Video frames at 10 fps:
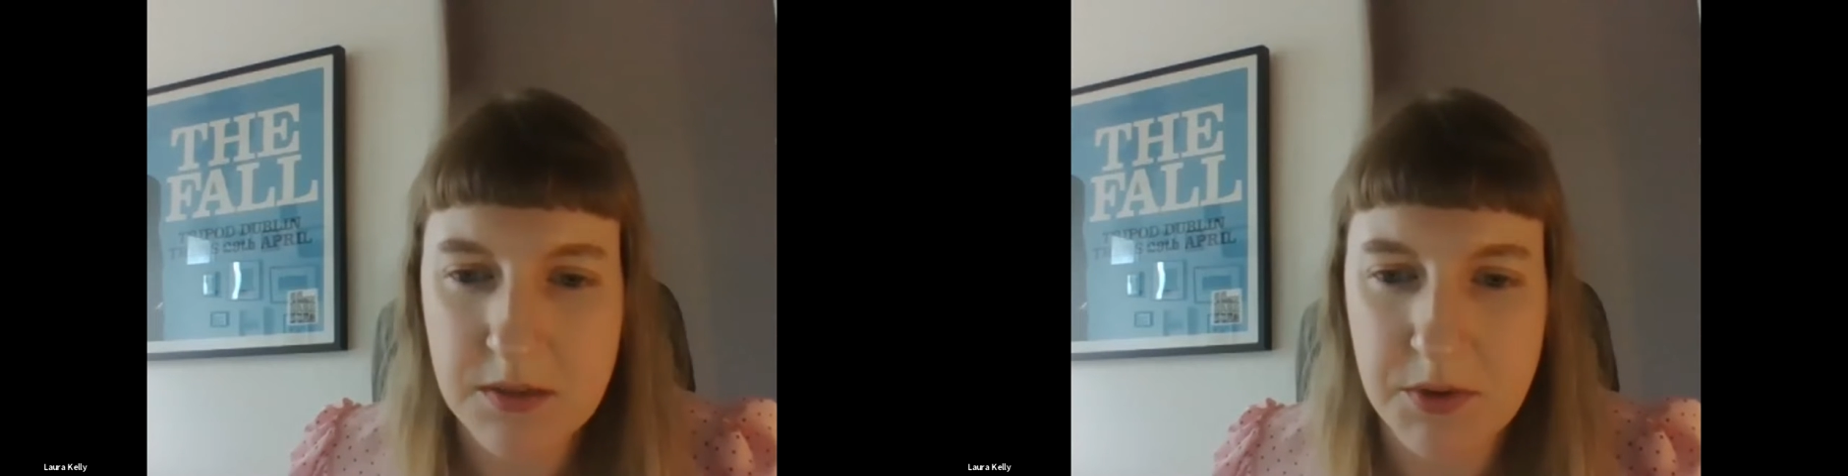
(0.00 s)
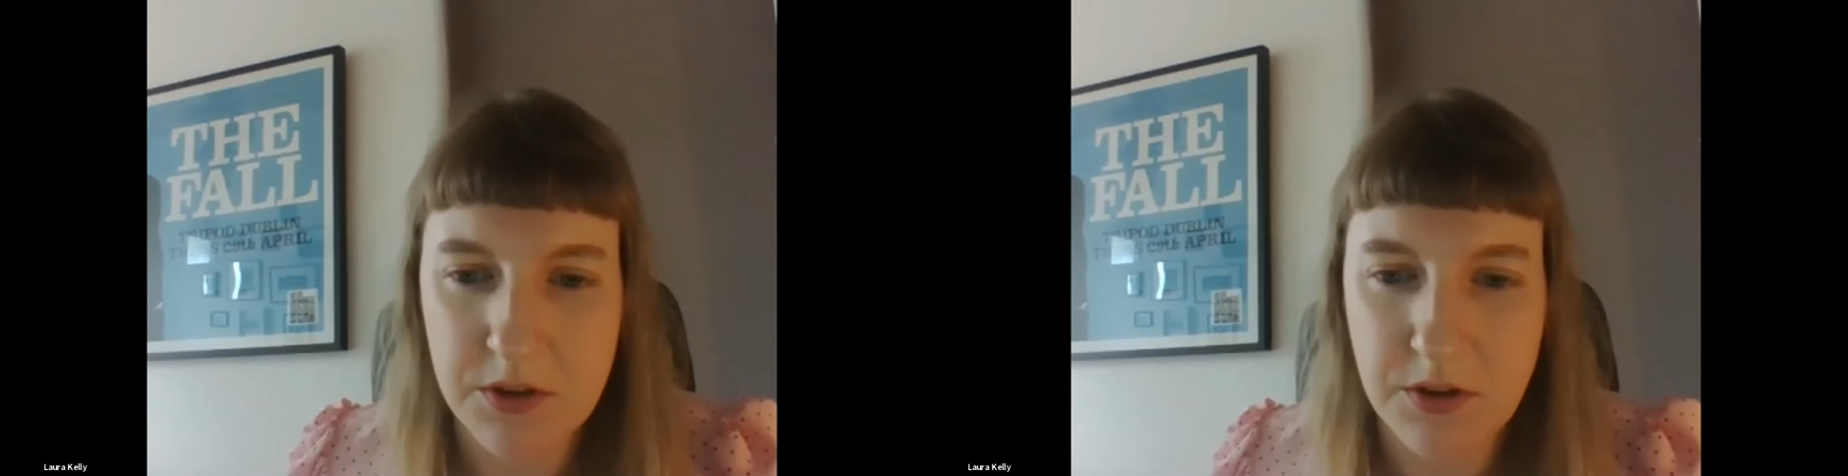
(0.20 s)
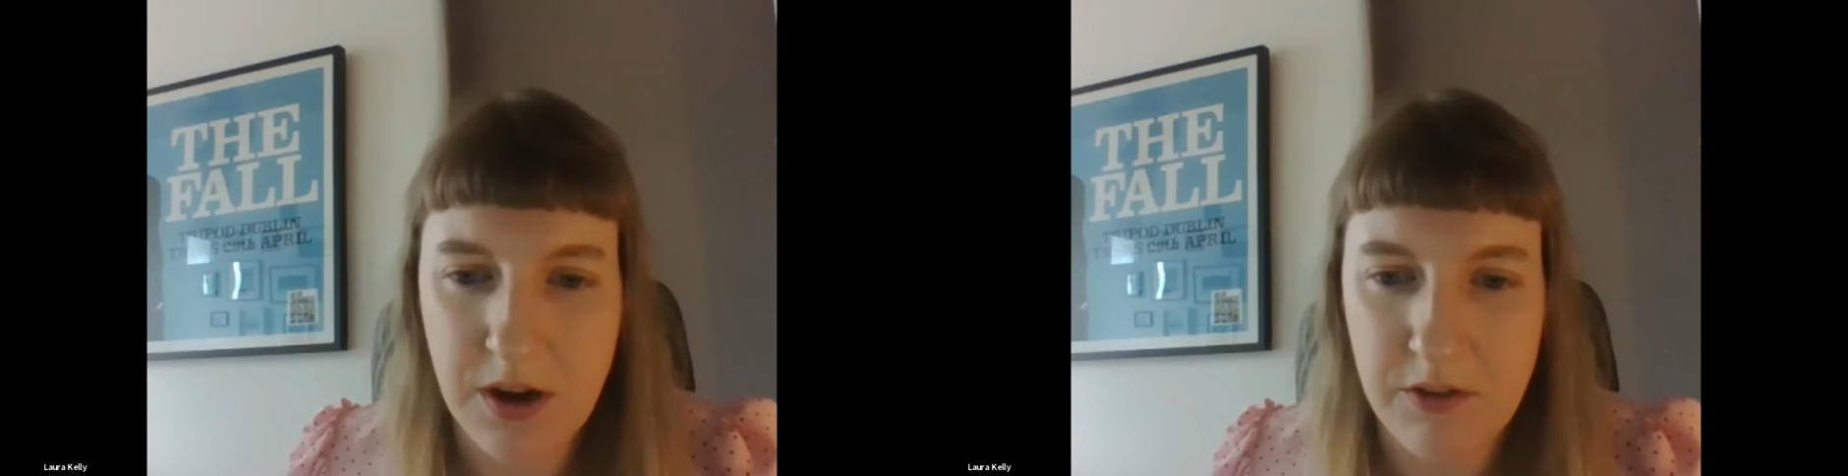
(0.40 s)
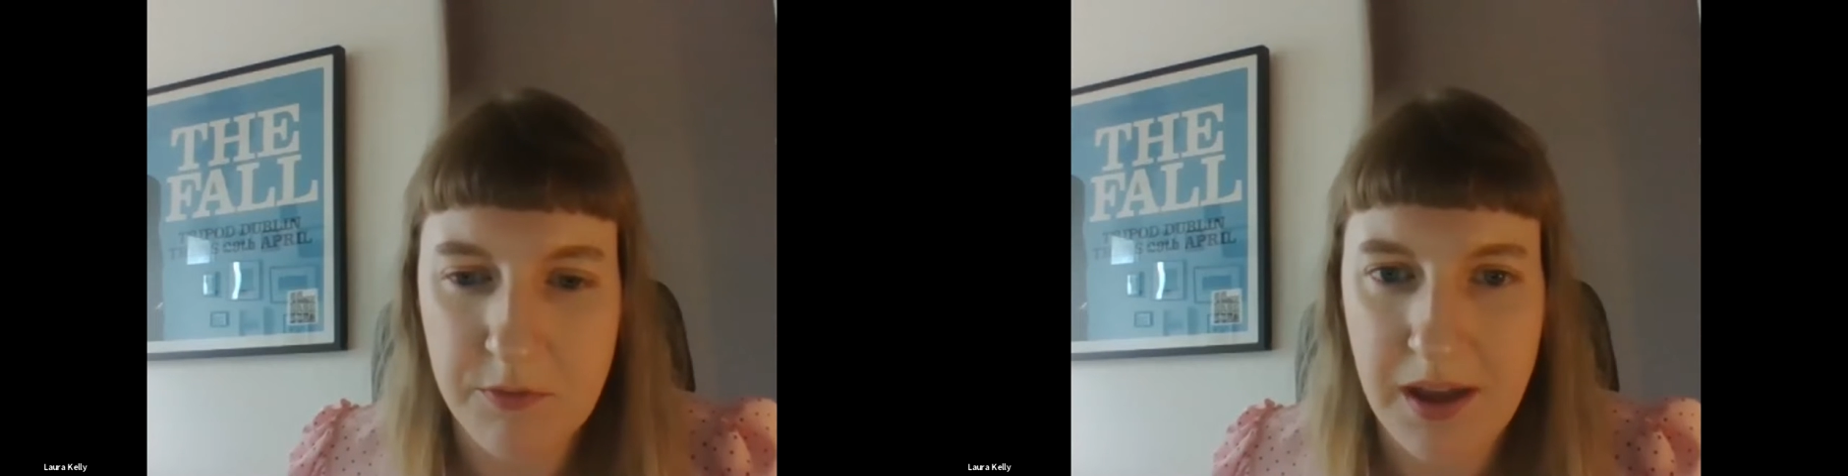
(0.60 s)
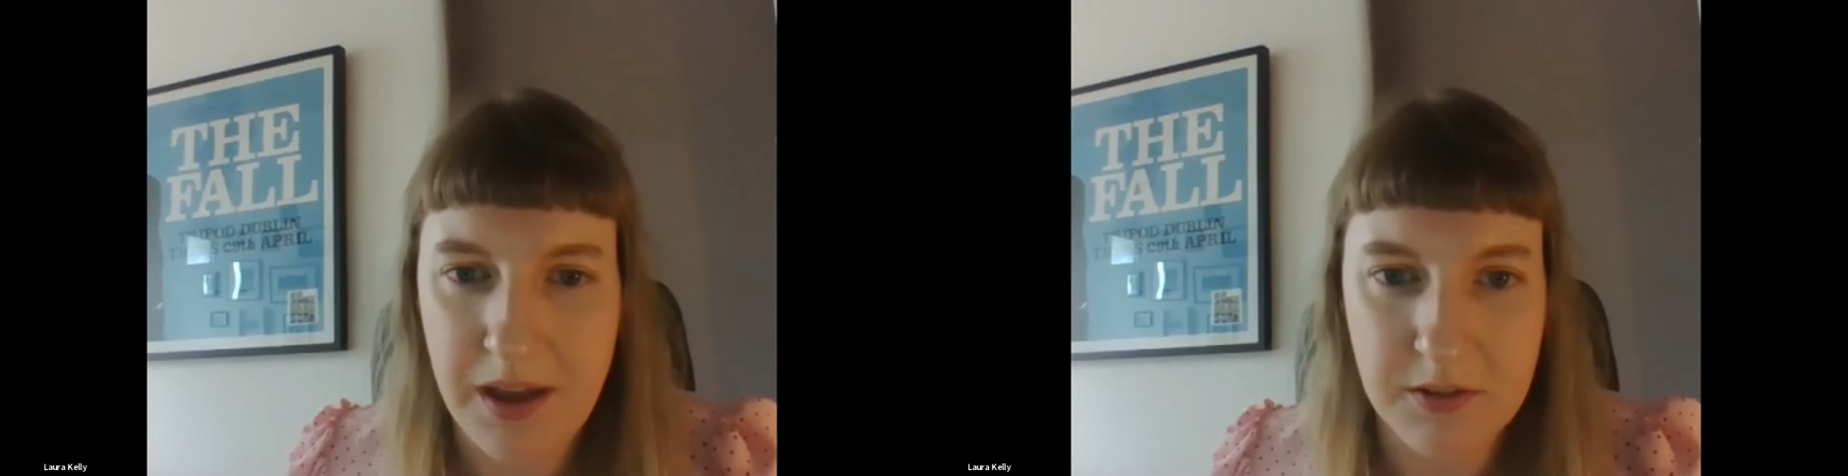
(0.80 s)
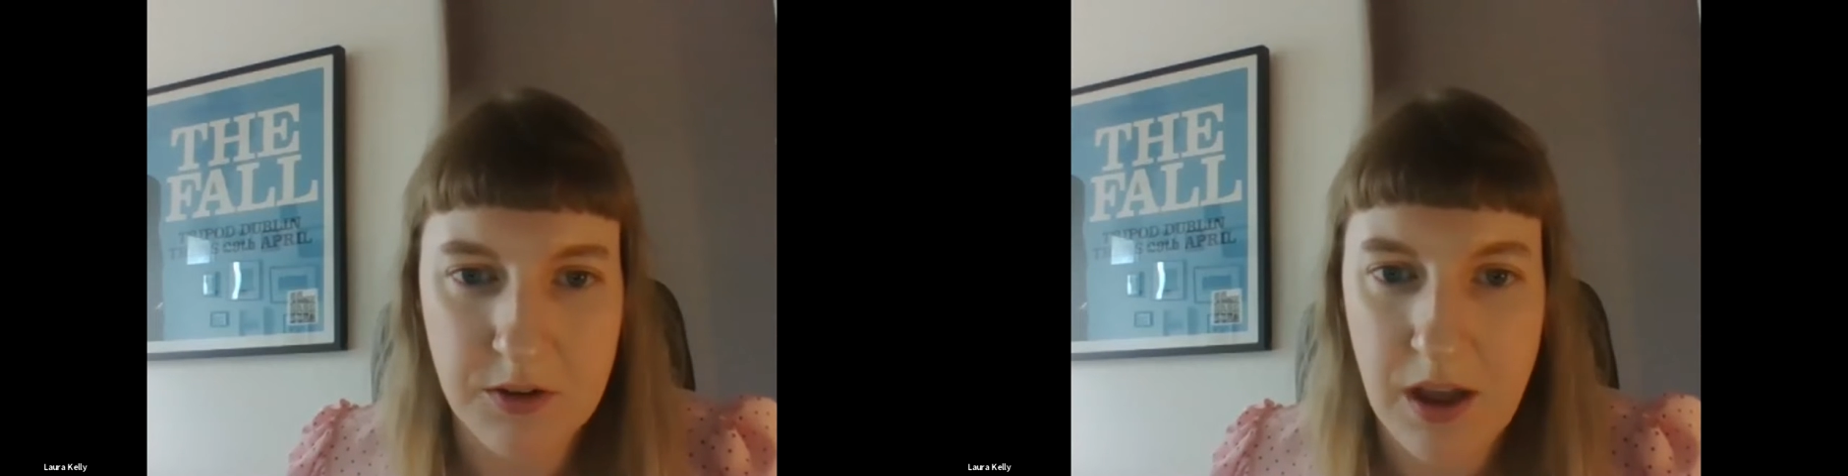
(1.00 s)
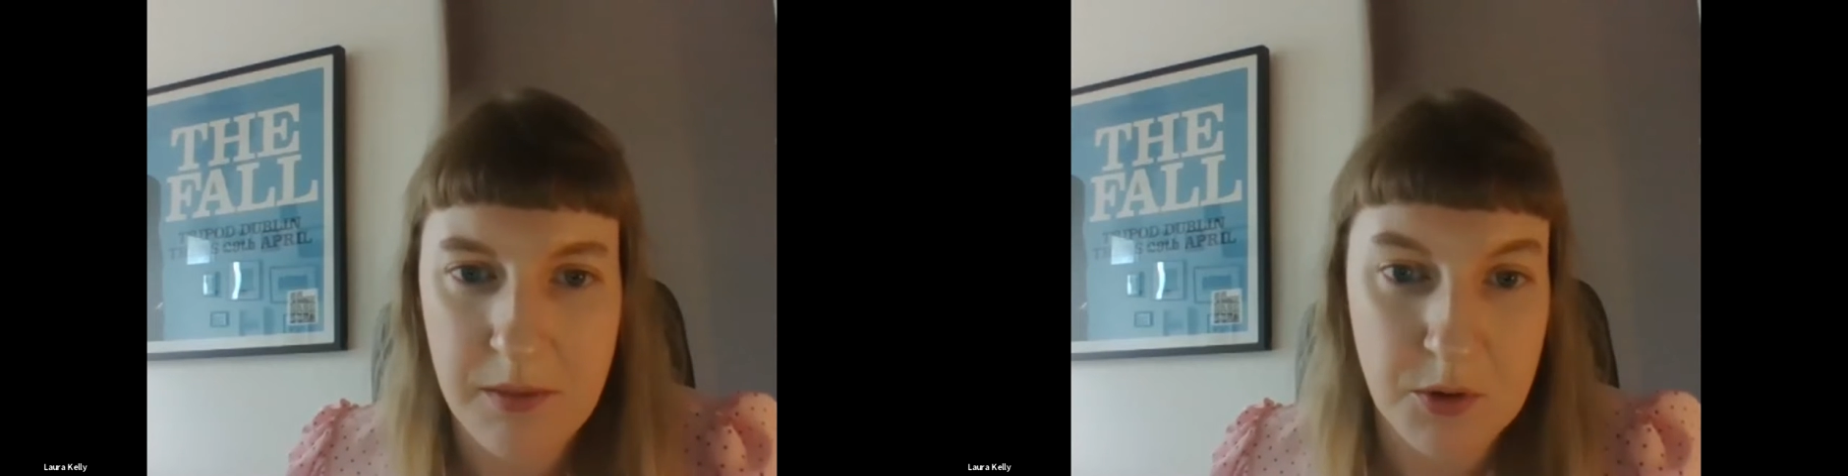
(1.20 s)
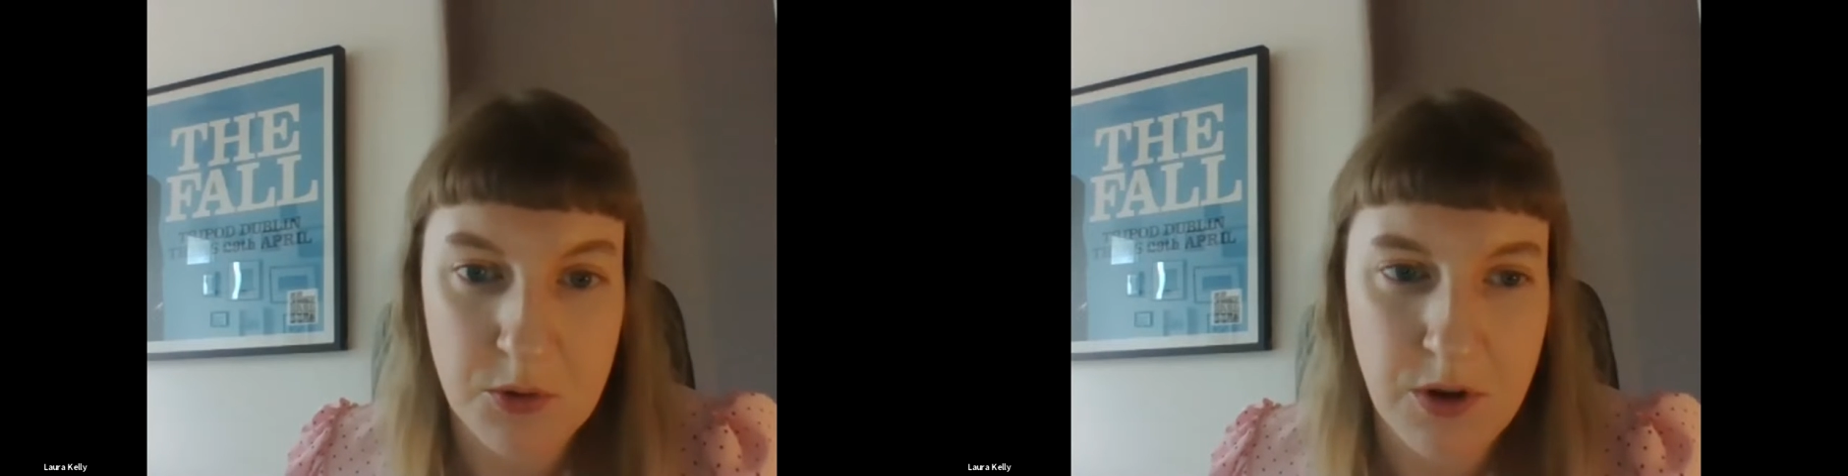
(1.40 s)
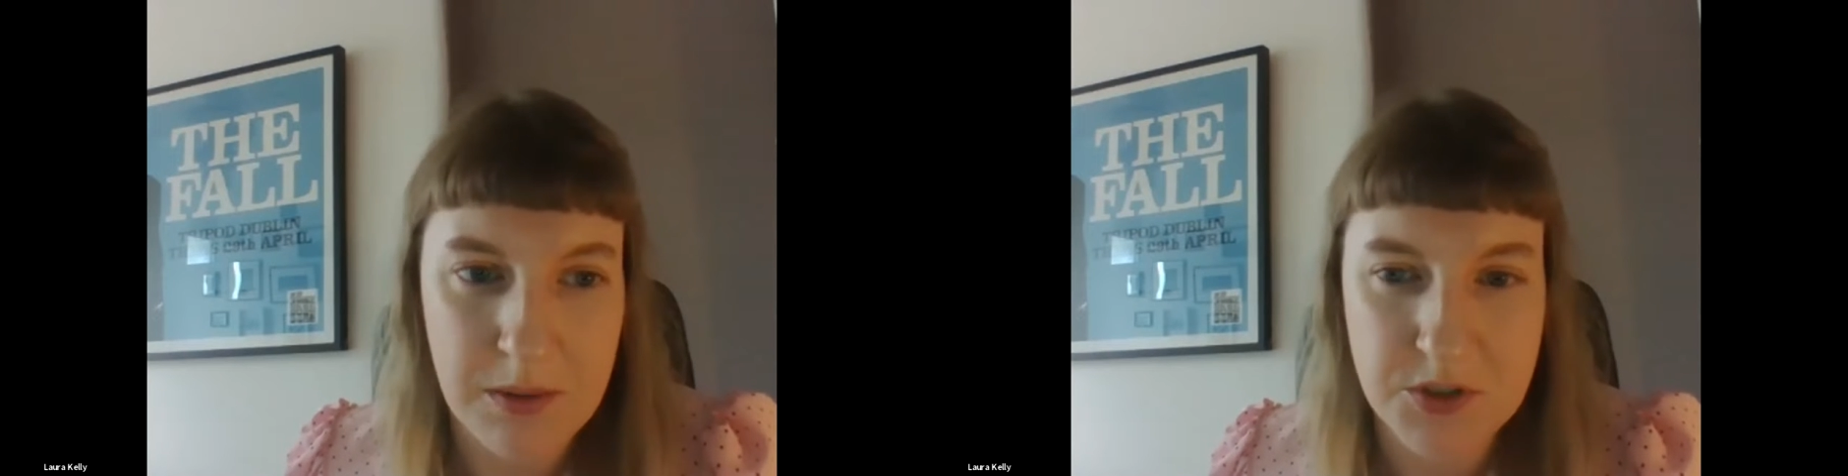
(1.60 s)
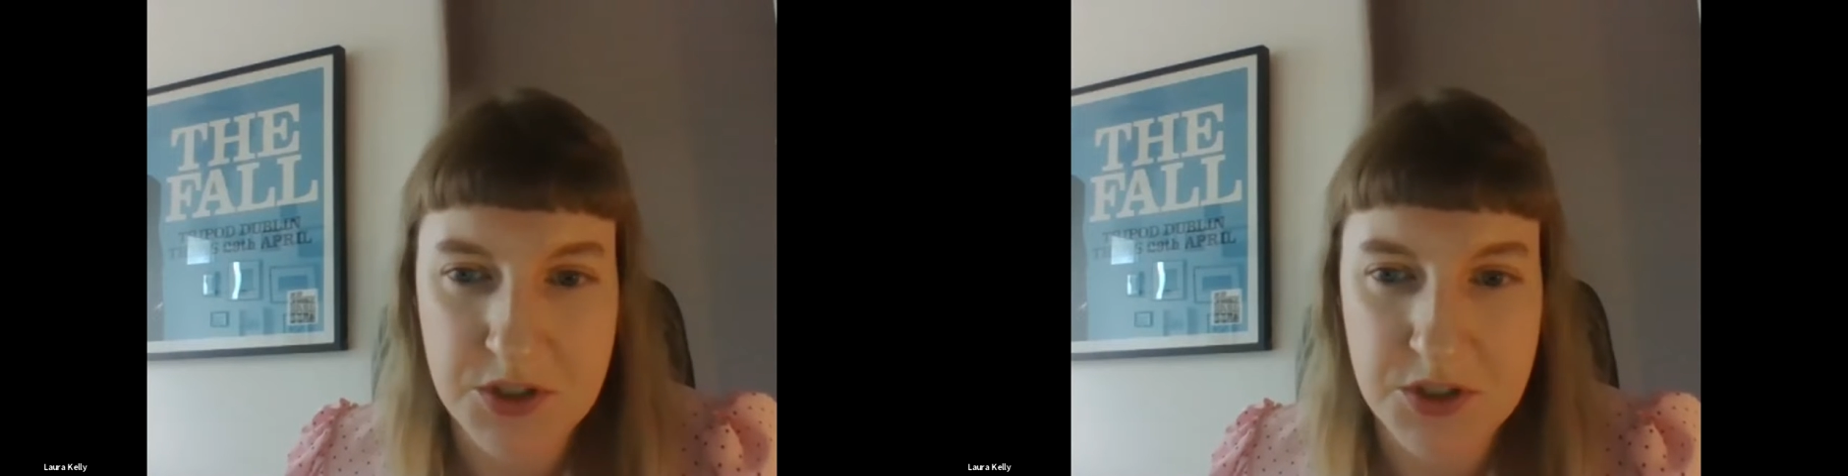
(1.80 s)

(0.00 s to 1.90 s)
Mothercraft program?